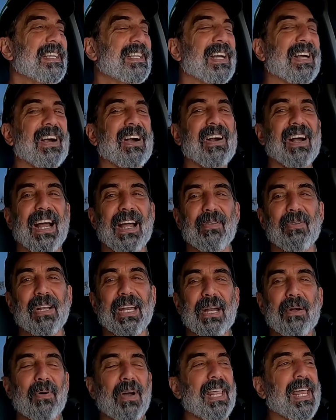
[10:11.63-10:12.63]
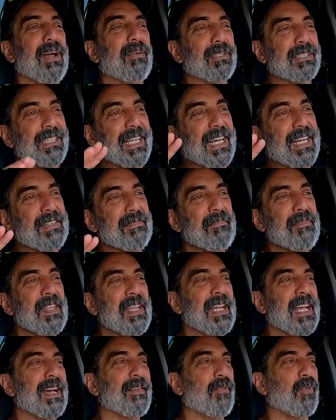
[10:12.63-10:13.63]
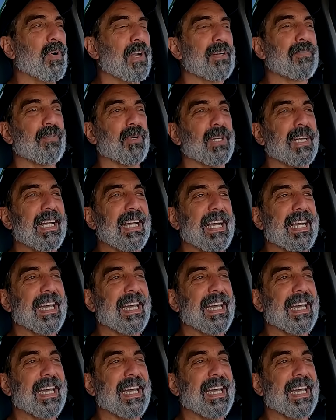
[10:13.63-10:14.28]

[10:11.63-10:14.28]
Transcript: All right, well anyway, that was it. Have a wonderful day.